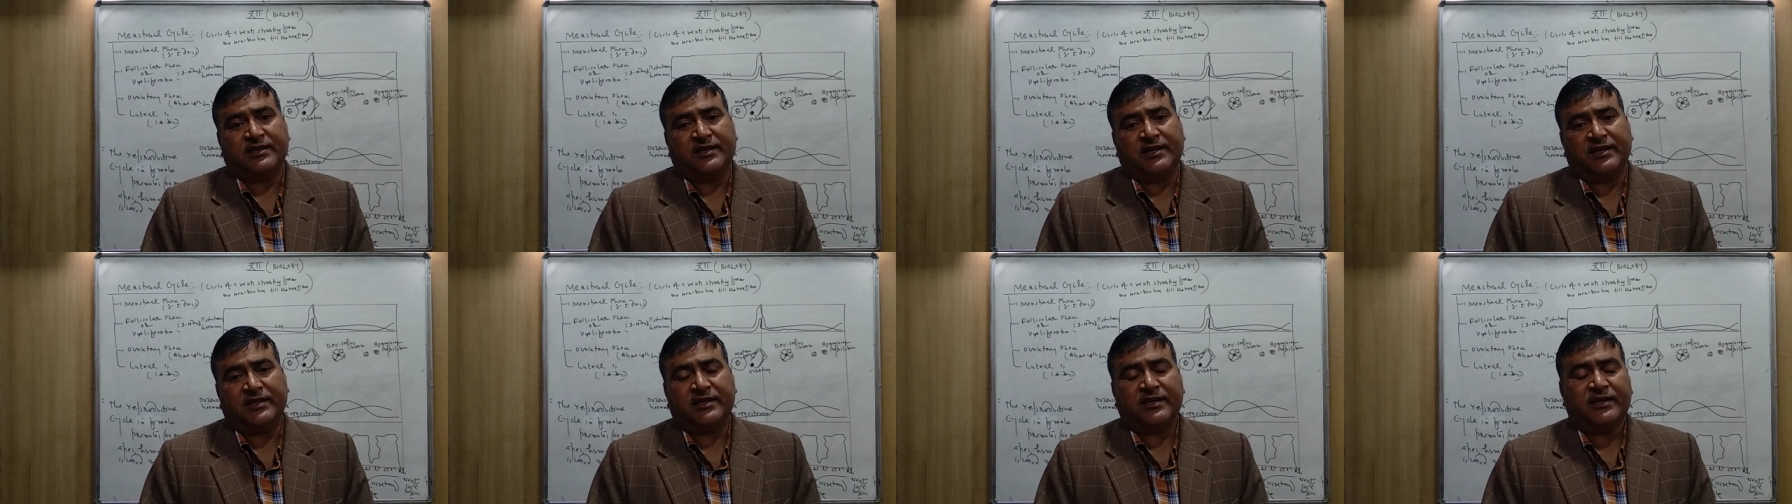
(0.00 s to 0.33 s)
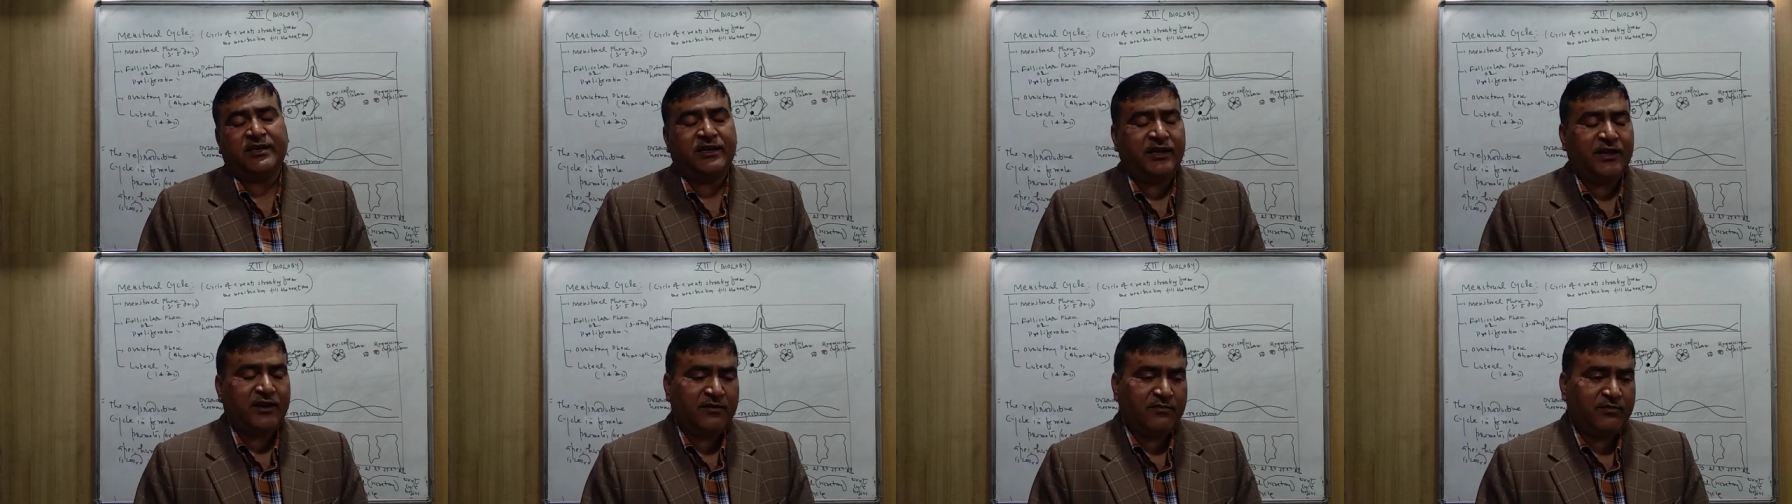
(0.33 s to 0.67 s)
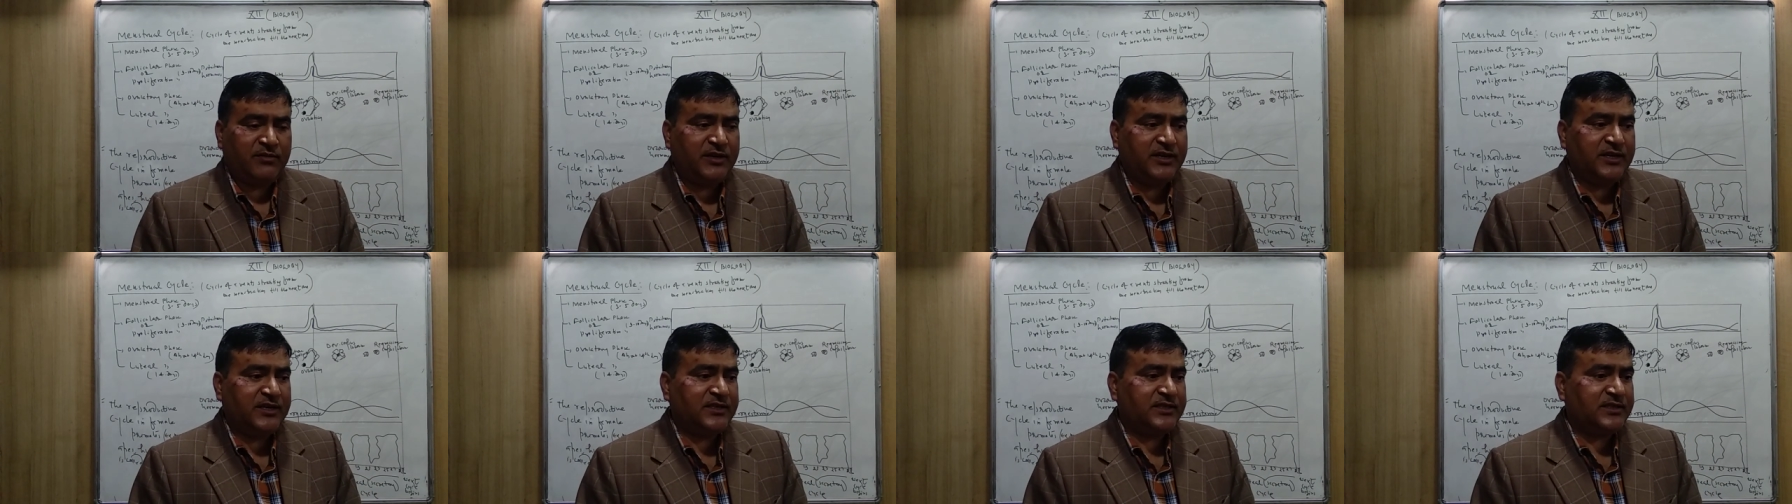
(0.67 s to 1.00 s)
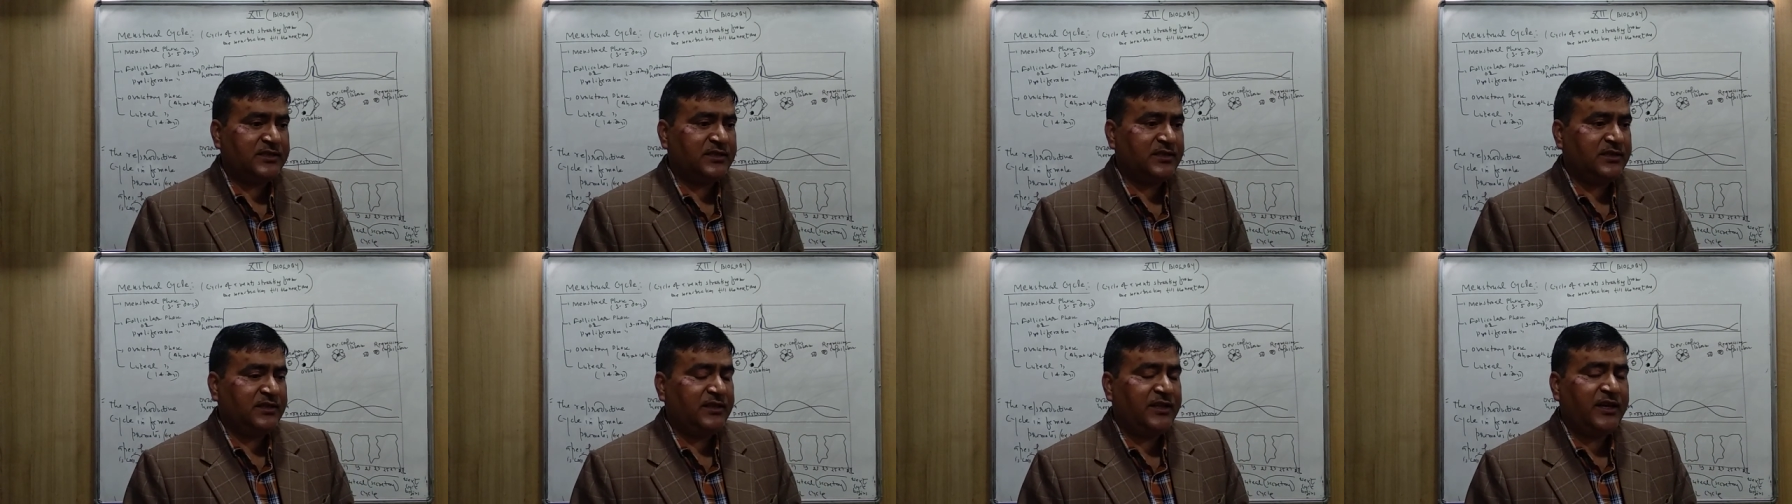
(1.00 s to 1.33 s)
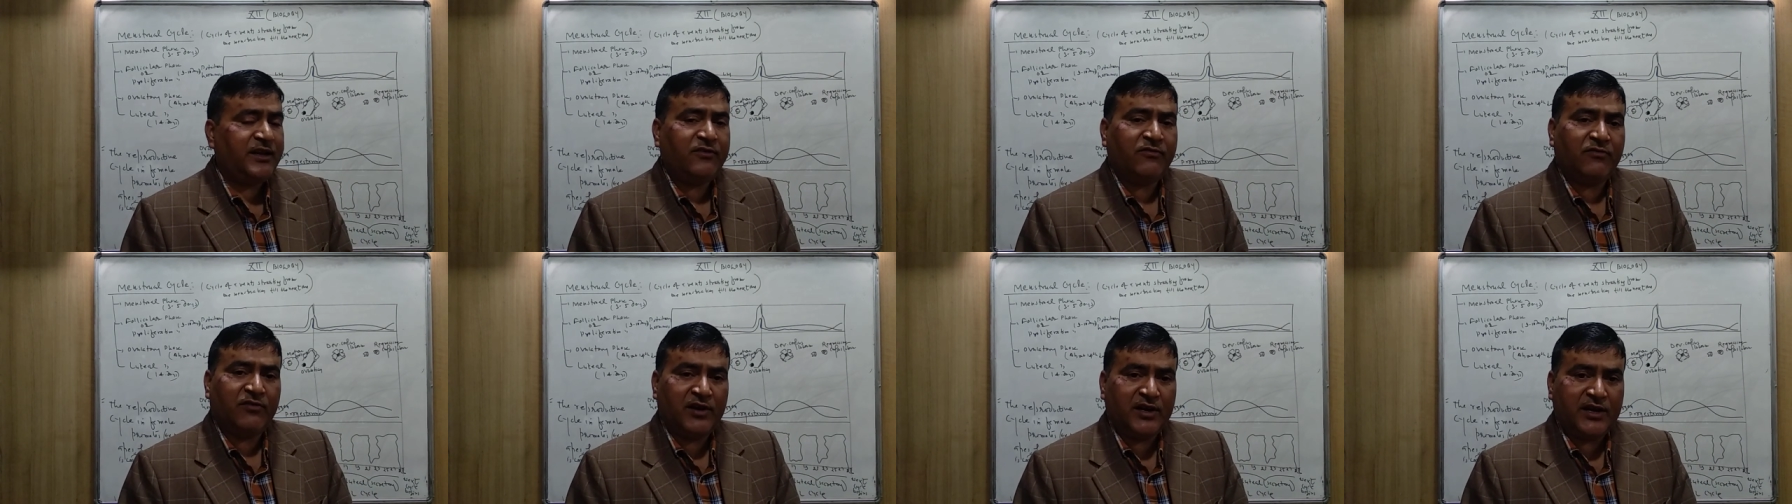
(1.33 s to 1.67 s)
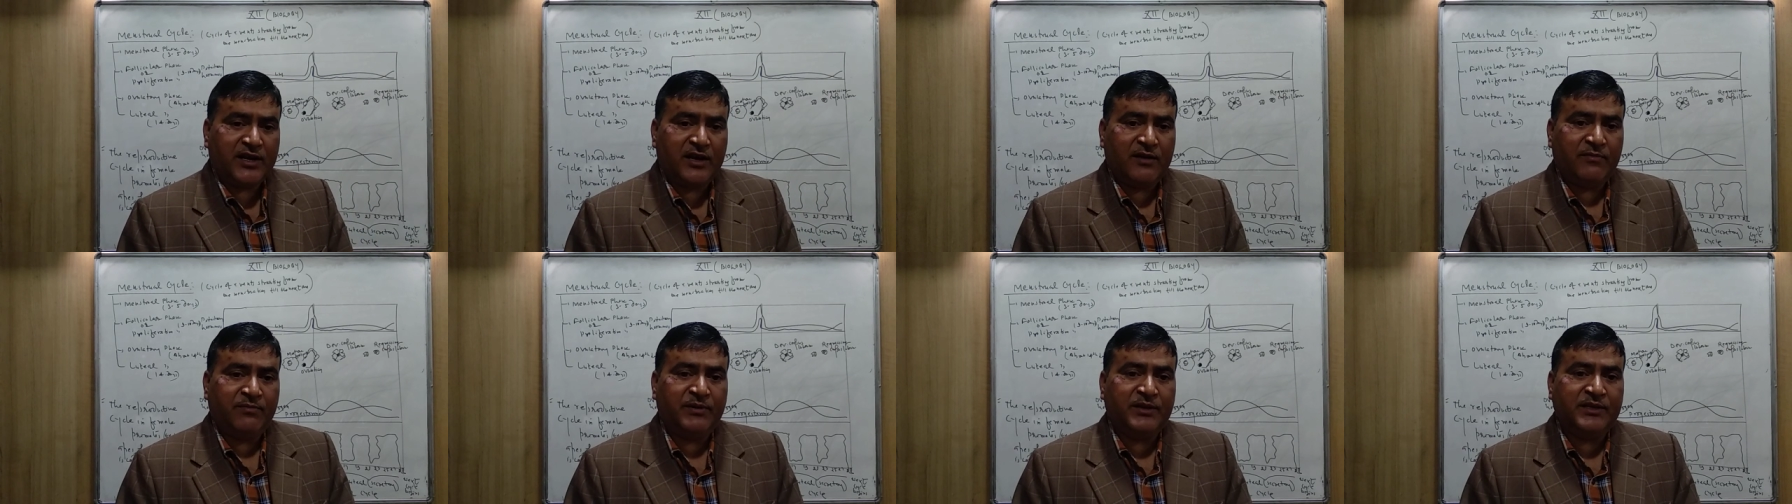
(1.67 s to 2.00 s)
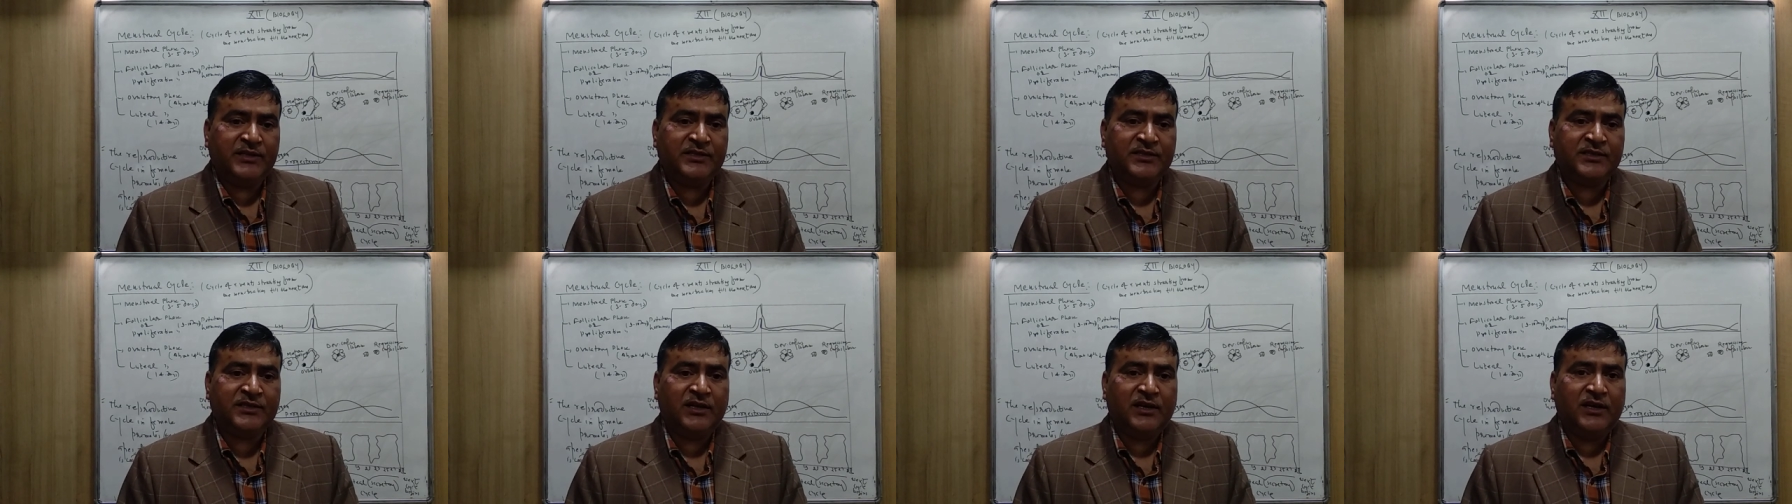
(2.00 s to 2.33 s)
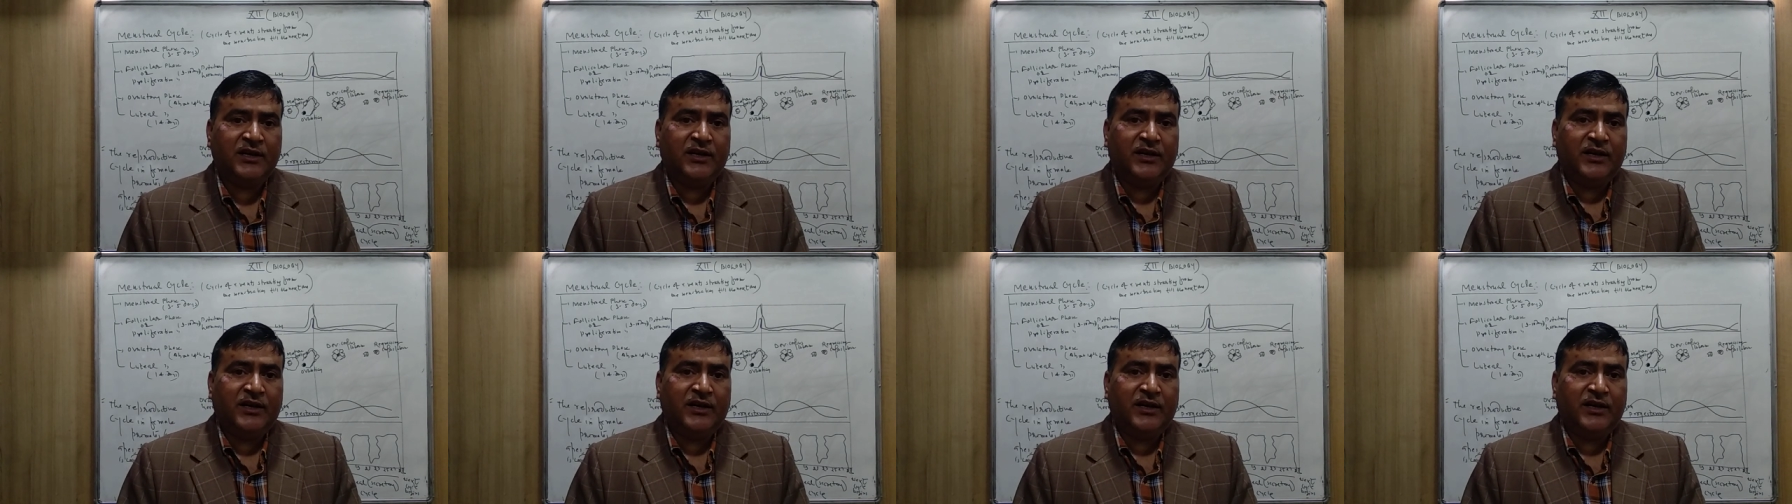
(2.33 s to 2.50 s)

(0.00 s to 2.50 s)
doesn't take place, then what happens?